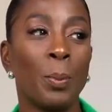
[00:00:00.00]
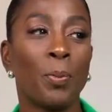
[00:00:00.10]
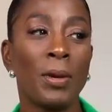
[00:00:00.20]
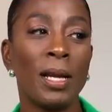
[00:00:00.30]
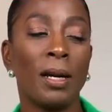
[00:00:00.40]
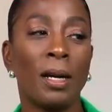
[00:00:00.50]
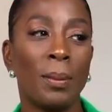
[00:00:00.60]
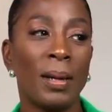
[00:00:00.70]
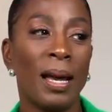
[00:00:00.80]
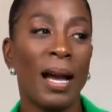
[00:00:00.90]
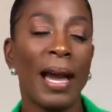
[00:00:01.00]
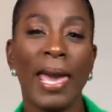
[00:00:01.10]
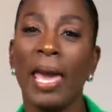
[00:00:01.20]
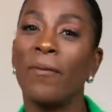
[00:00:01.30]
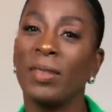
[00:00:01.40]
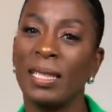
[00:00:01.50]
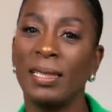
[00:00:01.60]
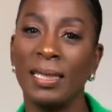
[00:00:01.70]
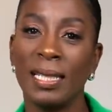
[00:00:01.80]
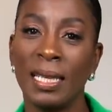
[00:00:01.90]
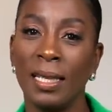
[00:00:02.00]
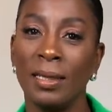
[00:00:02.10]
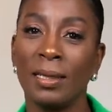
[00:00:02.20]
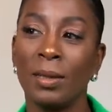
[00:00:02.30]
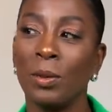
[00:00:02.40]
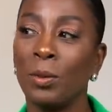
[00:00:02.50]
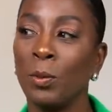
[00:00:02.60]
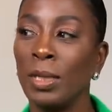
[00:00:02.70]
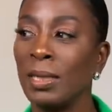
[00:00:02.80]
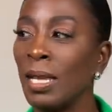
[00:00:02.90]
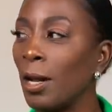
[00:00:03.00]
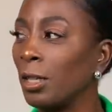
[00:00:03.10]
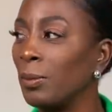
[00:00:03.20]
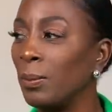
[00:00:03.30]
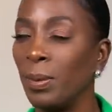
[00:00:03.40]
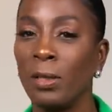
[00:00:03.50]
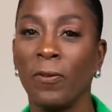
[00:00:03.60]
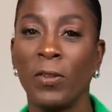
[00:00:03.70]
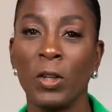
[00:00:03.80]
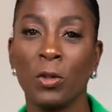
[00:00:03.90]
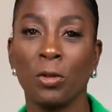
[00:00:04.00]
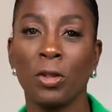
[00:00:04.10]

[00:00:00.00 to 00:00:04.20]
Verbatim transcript: bring up, I have this disease, when it's not gonna be beneficial?